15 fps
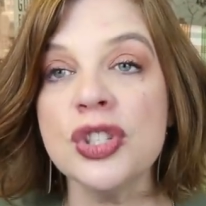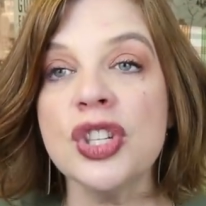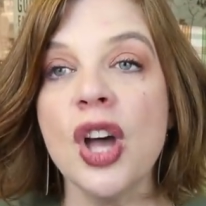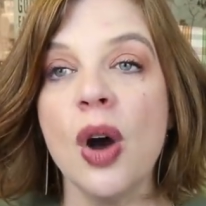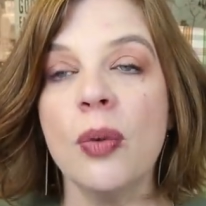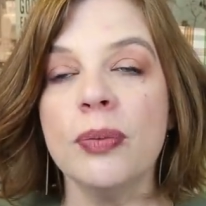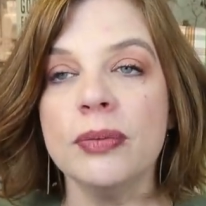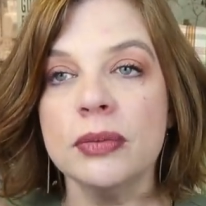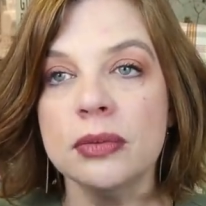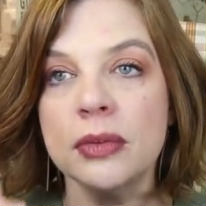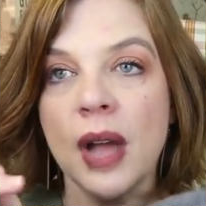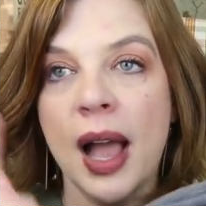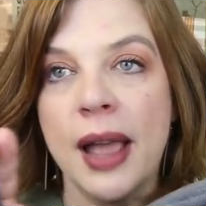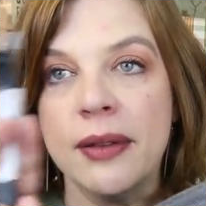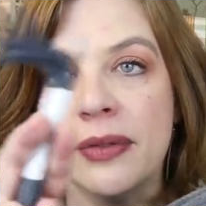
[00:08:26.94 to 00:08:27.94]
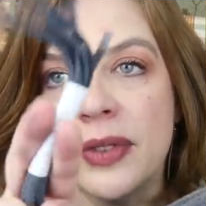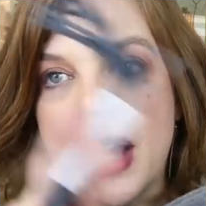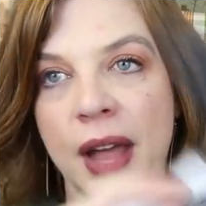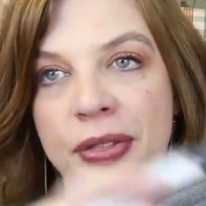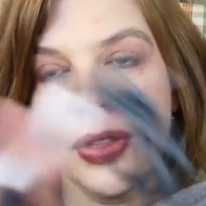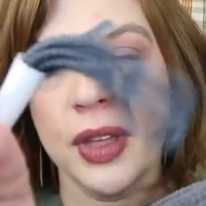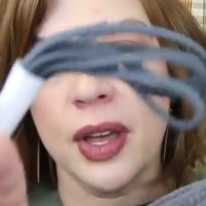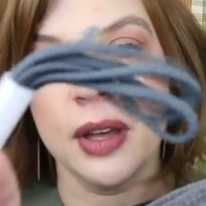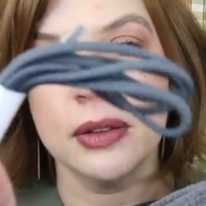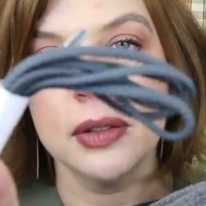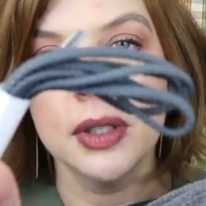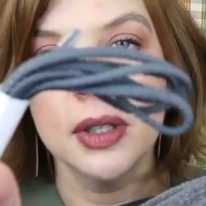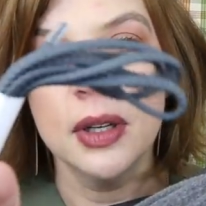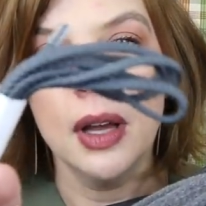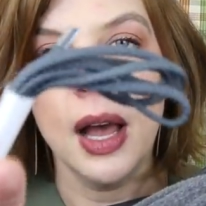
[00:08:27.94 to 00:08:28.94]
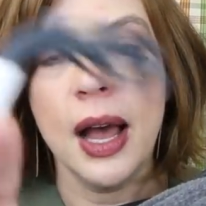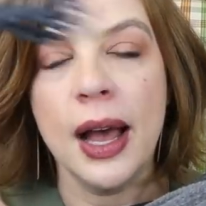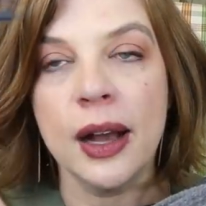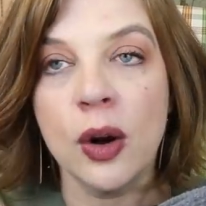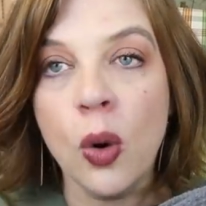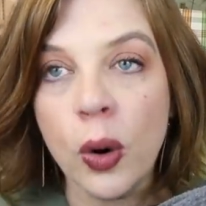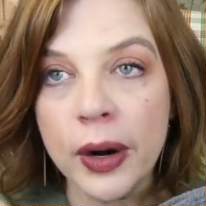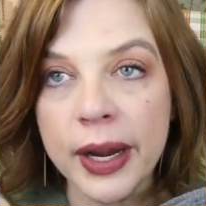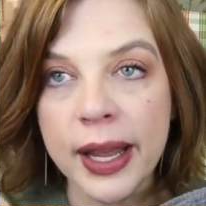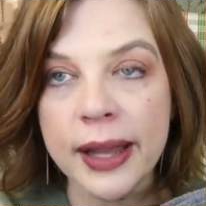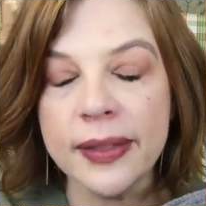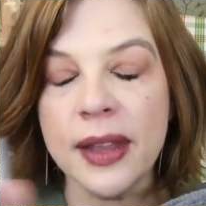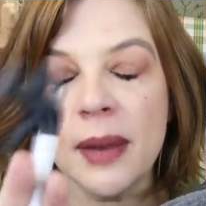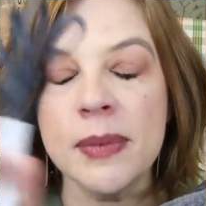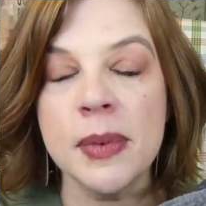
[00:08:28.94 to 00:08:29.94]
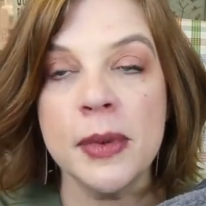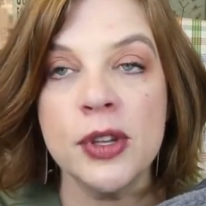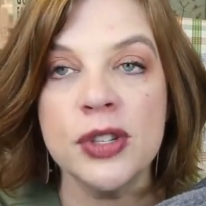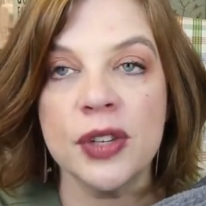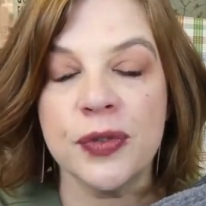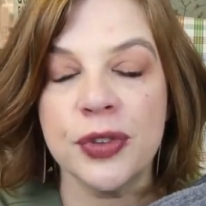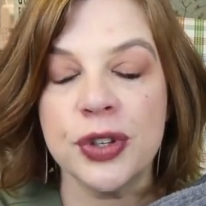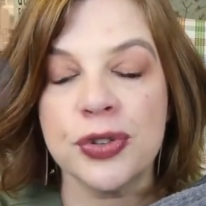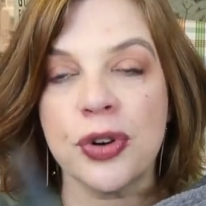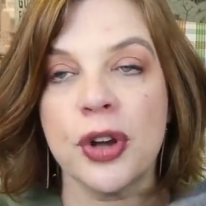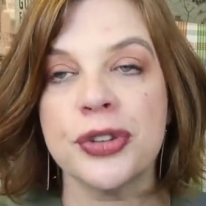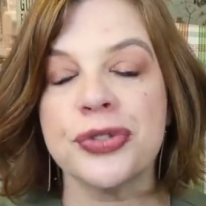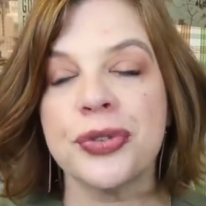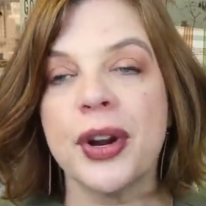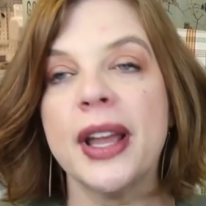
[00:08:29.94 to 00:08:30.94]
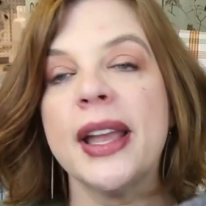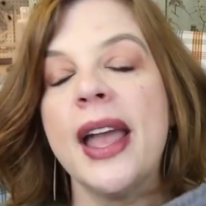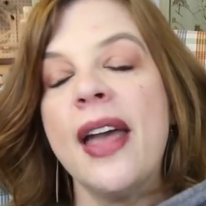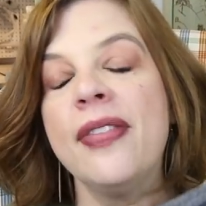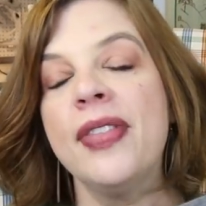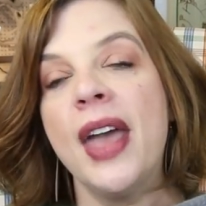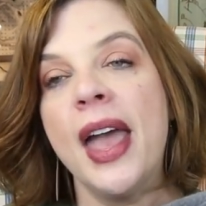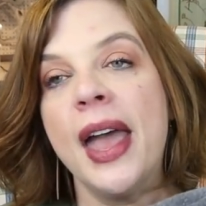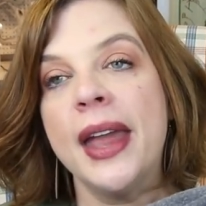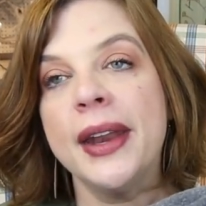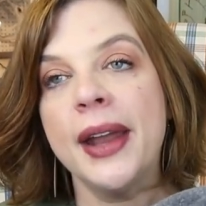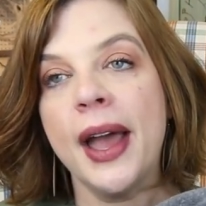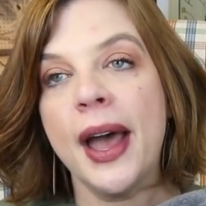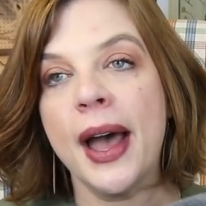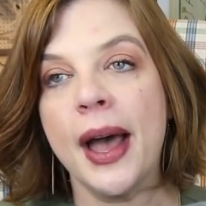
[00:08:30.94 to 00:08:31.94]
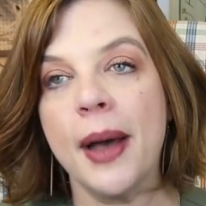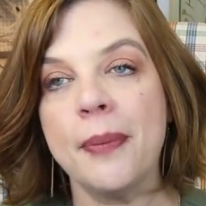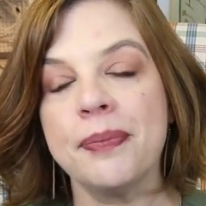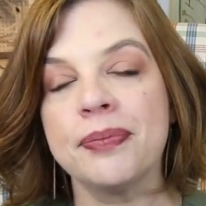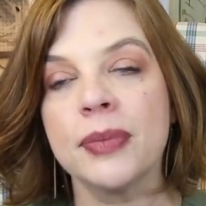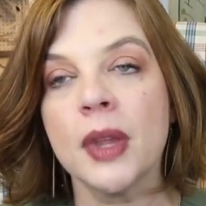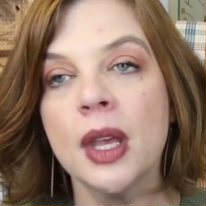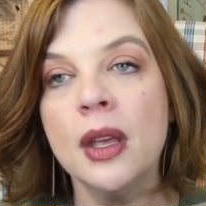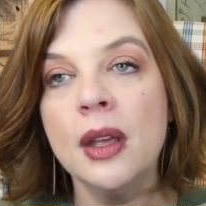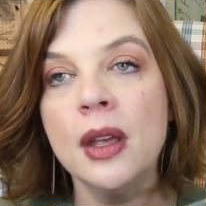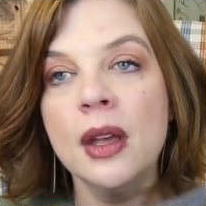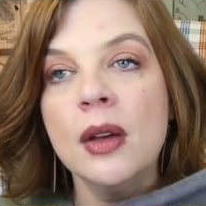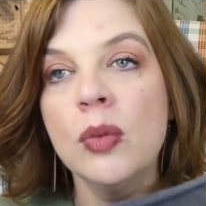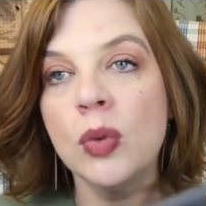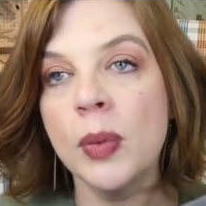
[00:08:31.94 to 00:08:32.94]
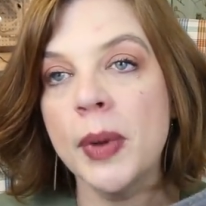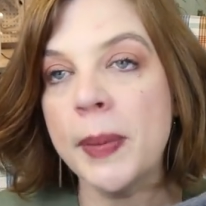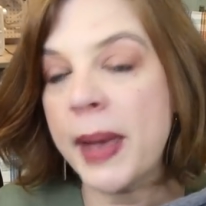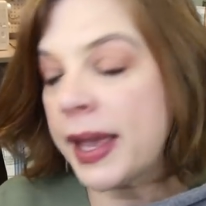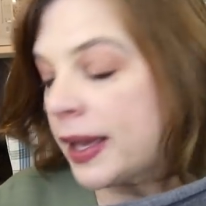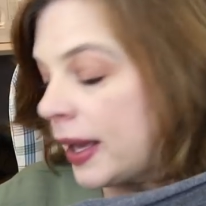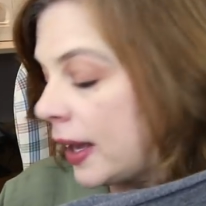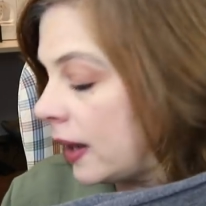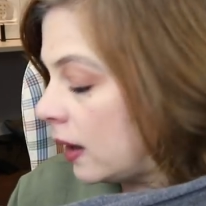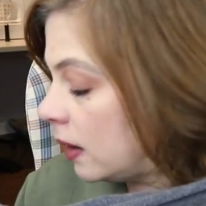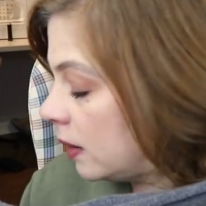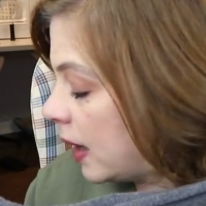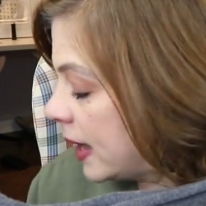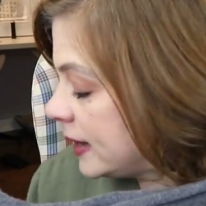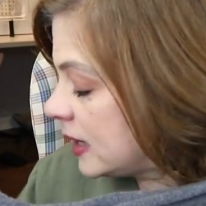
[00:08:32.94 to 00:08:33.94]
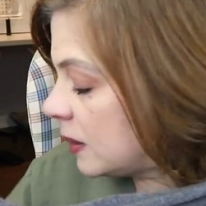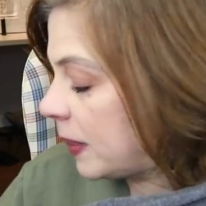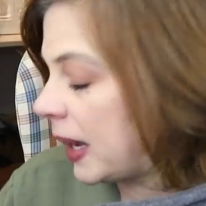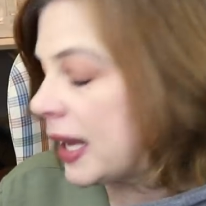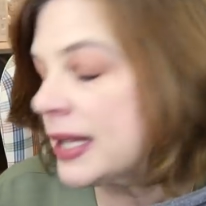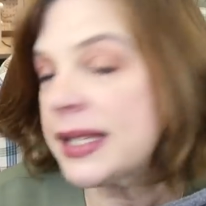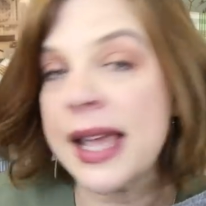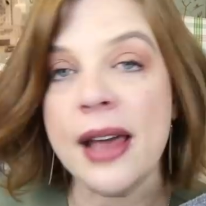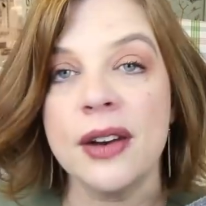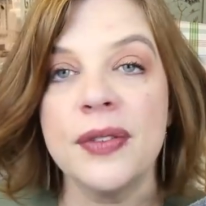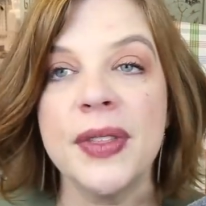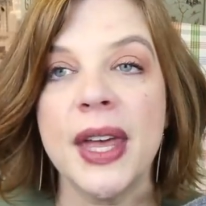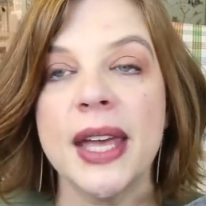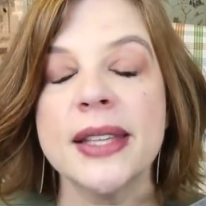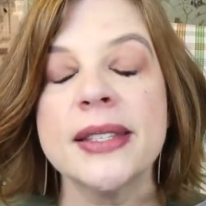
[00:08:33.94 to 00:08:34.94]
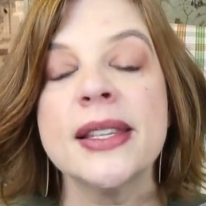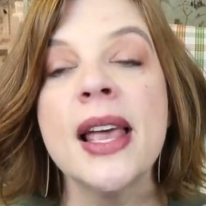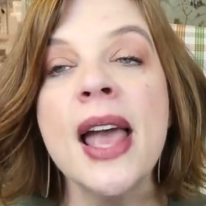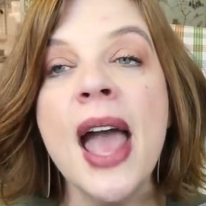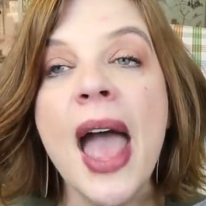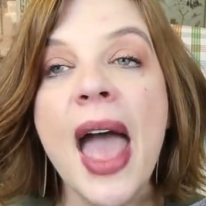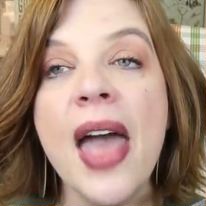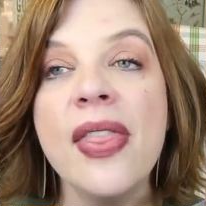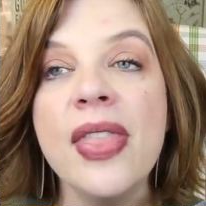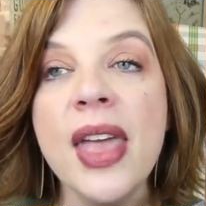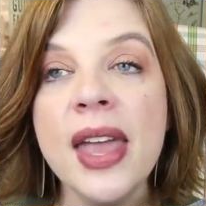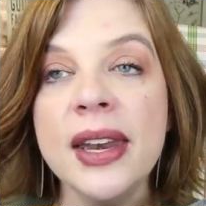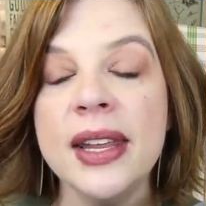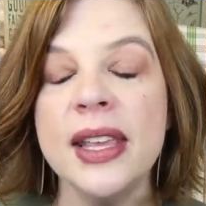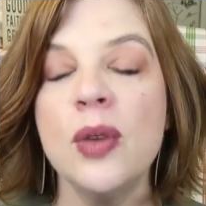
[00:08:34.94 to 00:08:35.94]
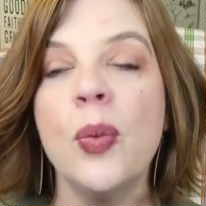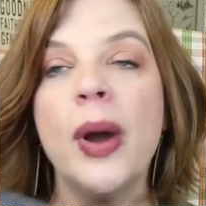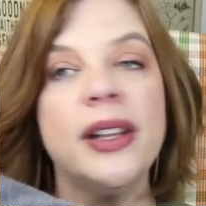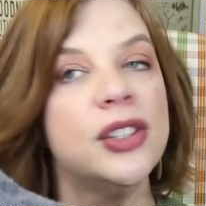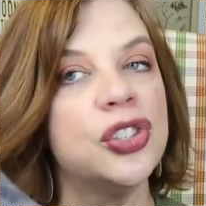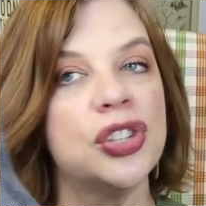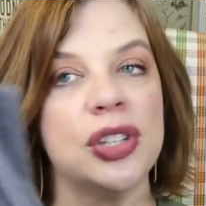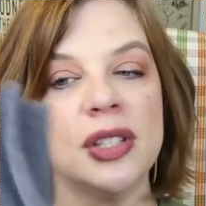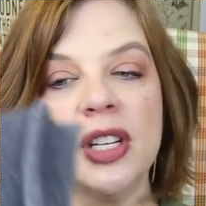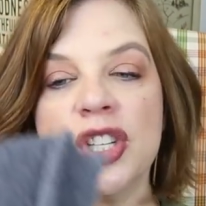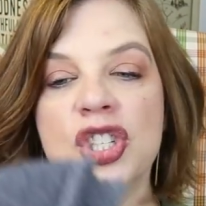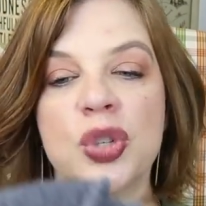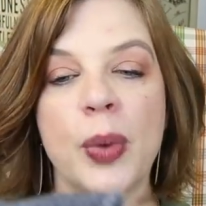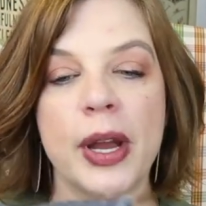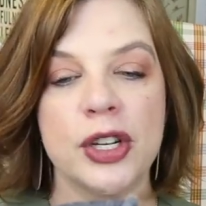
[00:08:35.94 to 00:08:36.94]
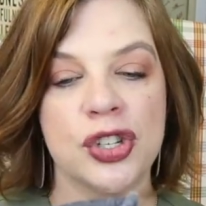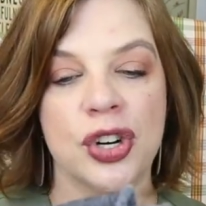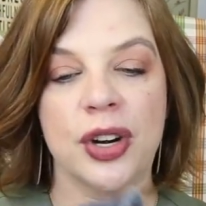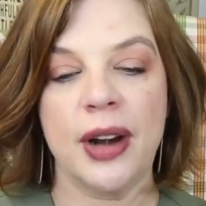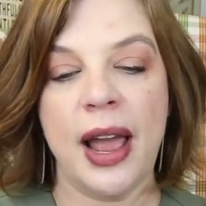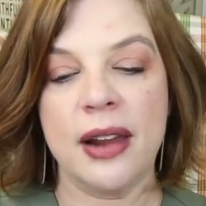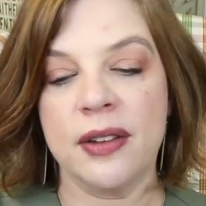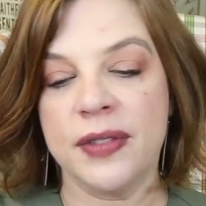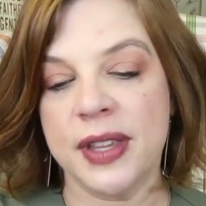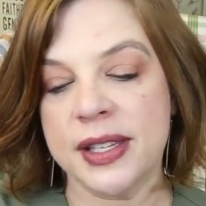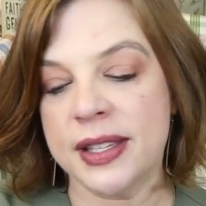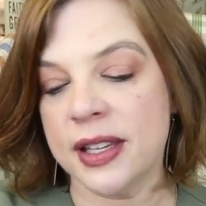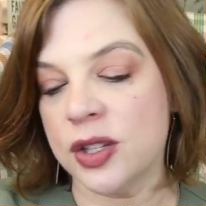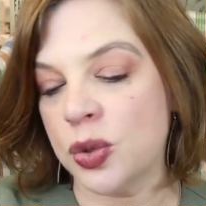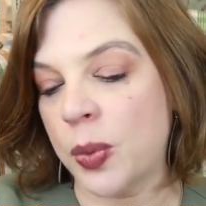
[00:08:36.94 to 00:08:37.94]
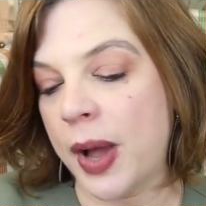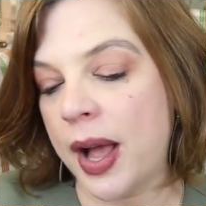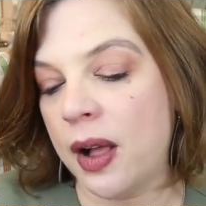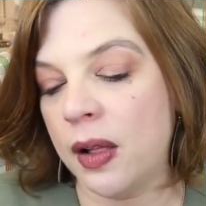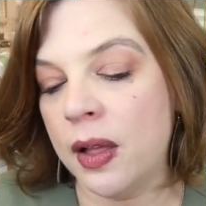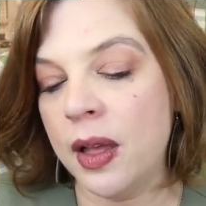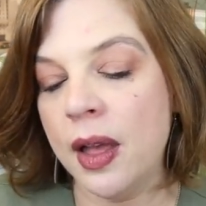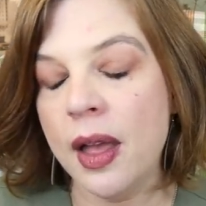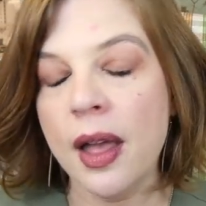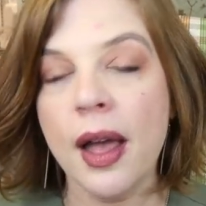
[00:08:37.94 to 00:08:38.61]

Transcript: So I've got the uh, cording that I'm going to be using for the drawstring, and then um, we'll be making Hudson pants out of this, and then he wants just a sweatshirt out of this as well.